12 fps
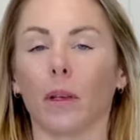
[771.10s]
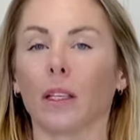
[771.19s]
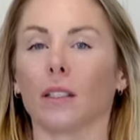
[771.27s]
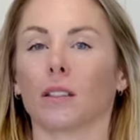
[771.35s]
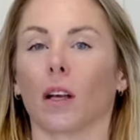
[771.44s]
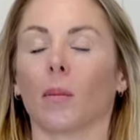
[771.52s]

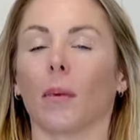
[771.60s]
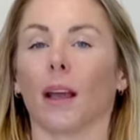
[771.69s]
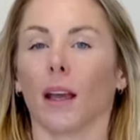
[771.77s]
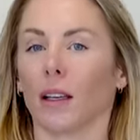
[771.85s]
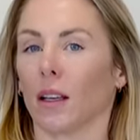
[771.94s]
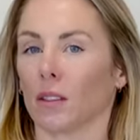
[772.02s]
beans on my
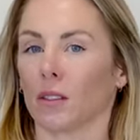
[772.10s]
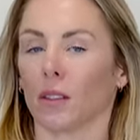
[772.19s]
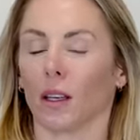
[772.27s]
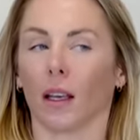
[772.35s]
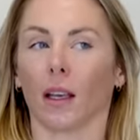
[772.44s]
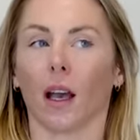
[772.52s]
head
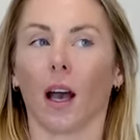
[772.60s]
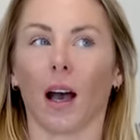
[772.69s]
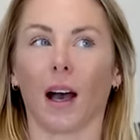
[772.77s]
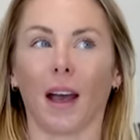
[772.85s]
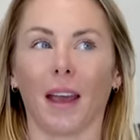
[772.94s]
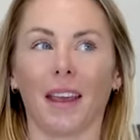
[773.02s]
yesterday.
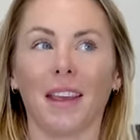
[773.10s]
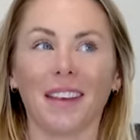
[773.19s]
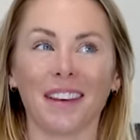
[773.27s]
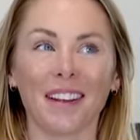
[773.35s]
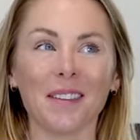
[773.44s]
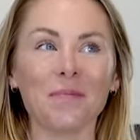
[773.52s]

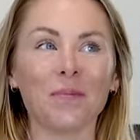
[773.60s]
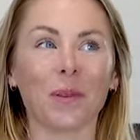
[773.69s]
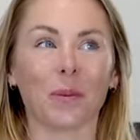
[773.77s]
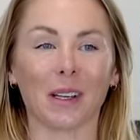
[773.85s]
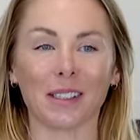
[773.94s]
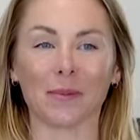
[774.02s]
I
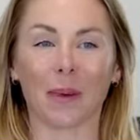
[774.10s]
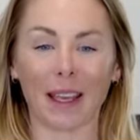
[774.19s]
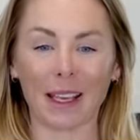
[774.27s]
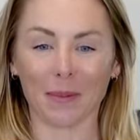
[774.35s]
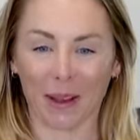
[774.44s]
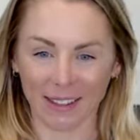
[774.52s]
was
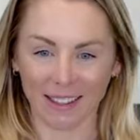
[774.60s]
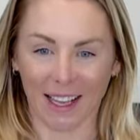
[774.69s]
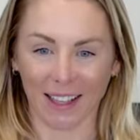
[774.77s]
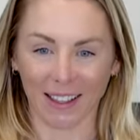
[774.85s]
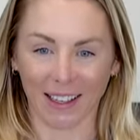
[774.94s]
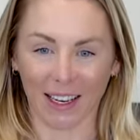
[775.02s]
making my
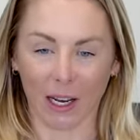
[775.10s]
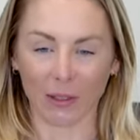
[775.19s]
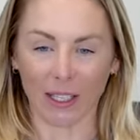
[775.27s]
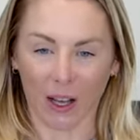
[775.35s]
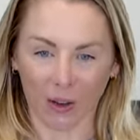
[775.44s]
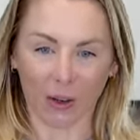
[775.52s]
salad and I
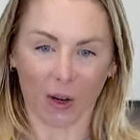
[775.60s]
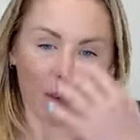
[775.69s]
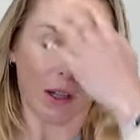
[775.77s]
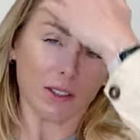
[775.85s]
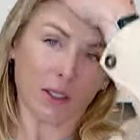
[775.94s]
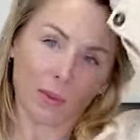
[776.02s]
was out of
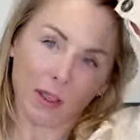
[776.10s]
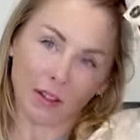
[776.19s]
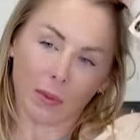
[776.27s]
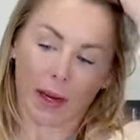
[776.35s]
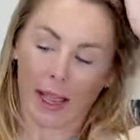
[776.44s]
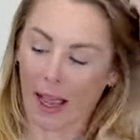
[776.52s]
garbanzo
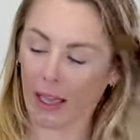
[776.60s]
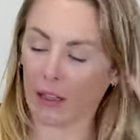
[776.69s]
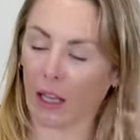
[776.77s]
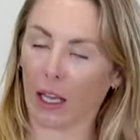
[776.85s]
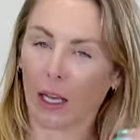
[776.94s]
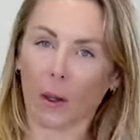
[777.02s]
beans, but I had
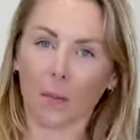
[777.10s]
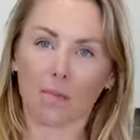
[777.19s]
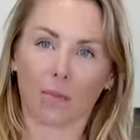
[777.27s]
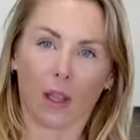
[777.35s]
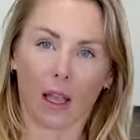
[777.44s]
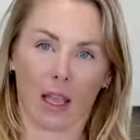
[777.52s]
like
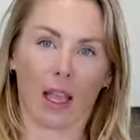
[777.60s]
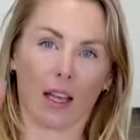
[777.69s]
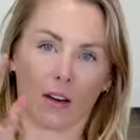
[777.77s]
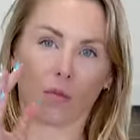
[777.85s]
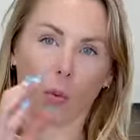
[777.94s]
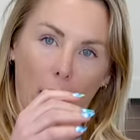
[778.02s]
a
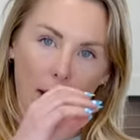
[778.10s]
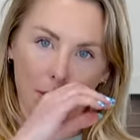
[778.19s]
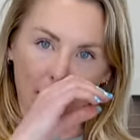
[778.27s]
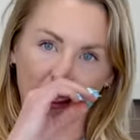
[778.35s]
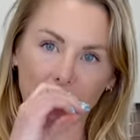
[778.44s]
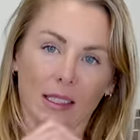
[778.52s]
can of white
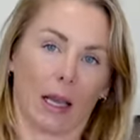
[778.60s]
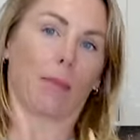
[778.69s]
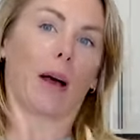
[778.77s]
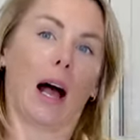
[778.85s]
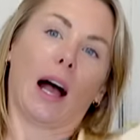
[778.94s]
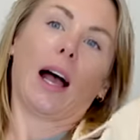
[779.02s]
beans
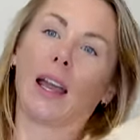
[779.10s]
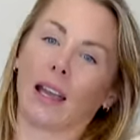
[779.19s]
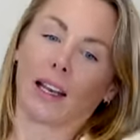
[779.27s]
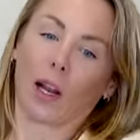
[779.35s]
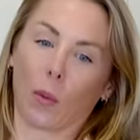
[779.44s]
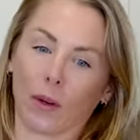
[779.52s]
up high
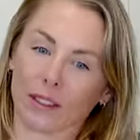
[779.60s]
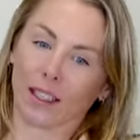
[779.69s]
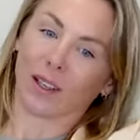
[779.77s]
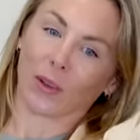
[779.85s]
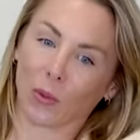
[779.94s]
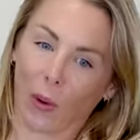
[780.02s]
and I went to
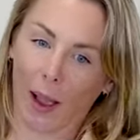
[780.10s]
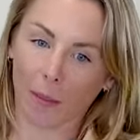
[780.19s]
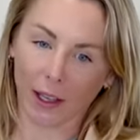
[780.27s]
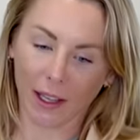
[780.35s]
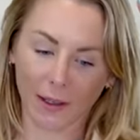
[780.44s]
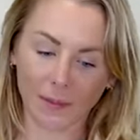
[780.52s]
like grab
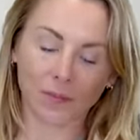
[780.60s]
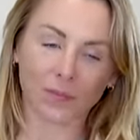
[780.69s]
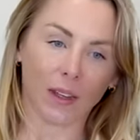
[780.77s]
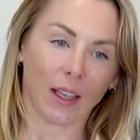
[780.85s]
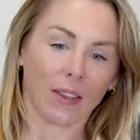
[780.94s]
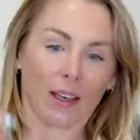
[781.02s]
it
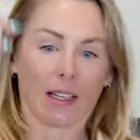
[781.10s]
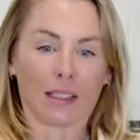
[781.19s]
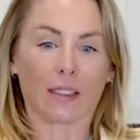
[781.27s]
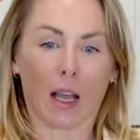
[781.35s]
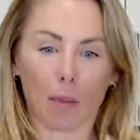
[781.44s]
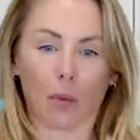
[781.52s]
and then
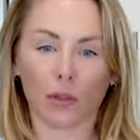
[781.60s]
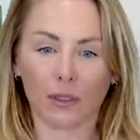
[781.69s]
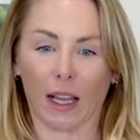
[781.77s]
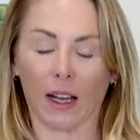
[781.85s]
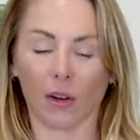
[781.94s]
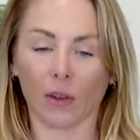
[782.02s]
it tumbled
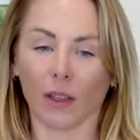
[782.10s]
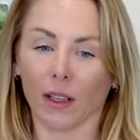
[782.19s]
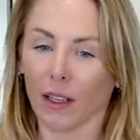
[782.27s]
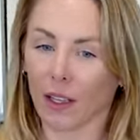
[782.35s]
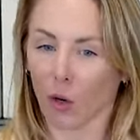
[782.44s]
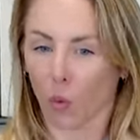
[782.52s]
down and